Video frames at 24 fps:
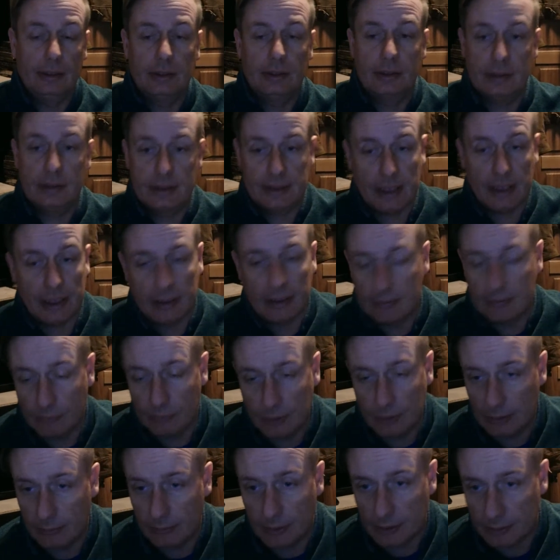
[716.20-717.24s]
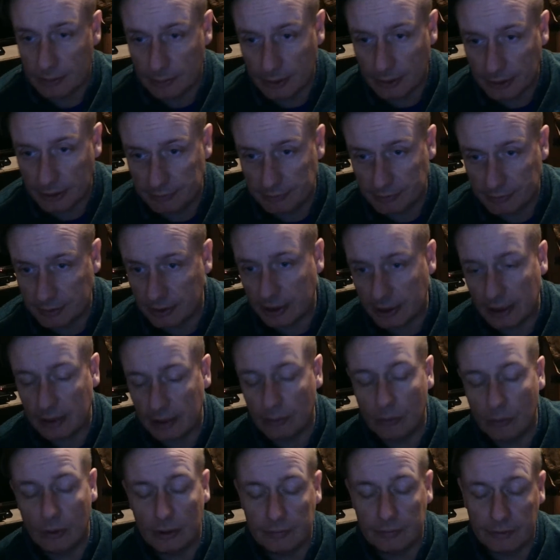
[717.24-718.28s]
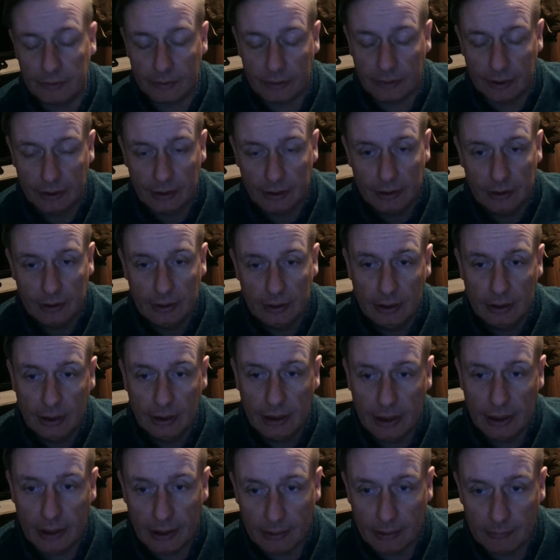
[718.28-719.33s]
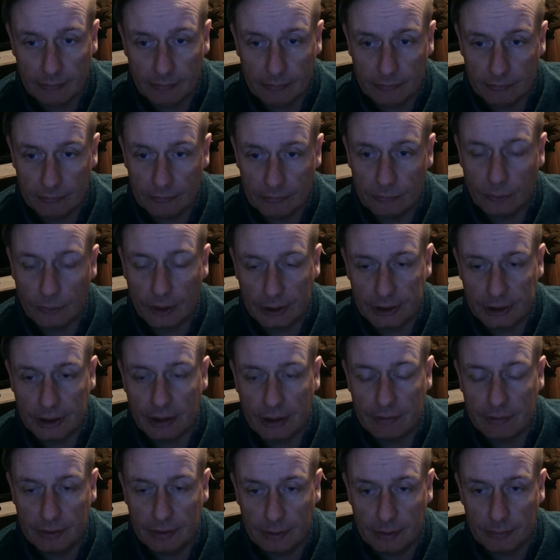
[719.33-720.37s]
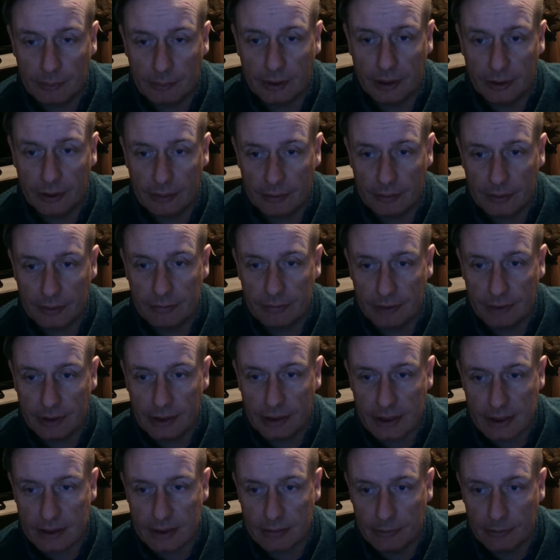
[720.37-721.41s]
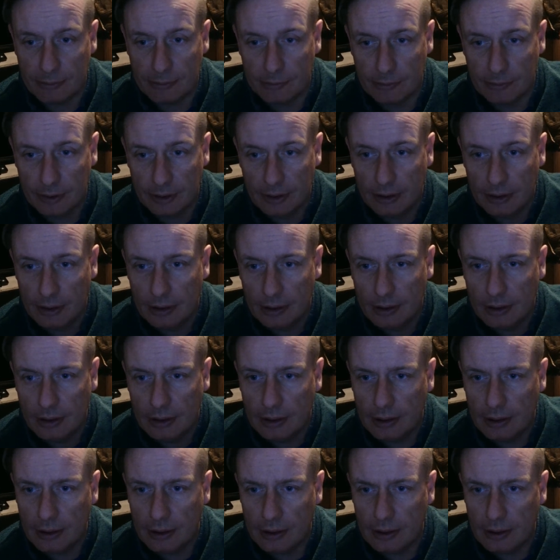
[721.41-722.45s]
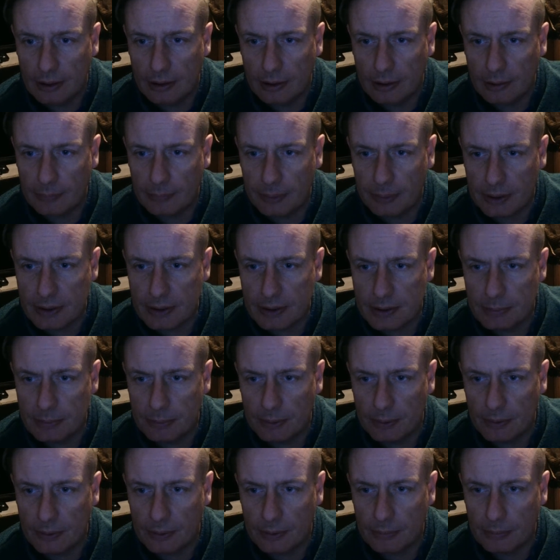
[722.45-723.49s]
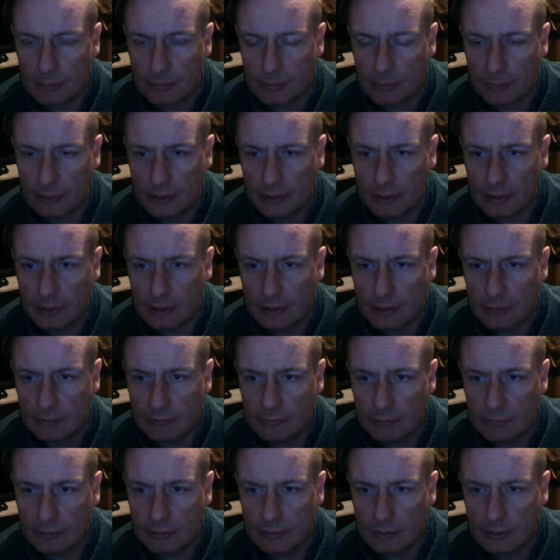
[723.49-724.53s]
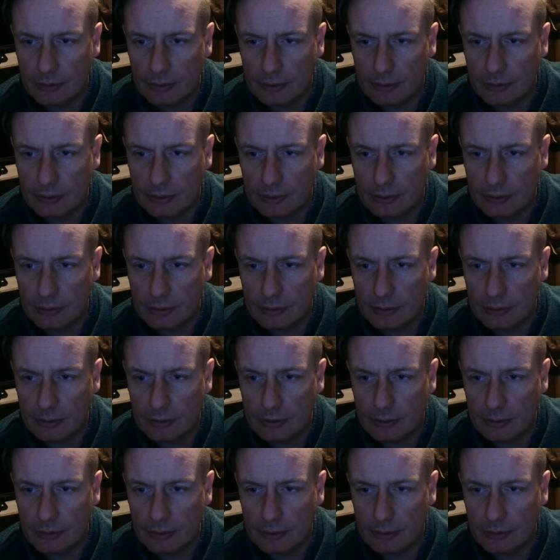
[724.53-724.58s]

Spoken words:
Stan, well worth a watch. If you can get a hold of it, watch that film, Greyhound. It's fantastical. I meant superb for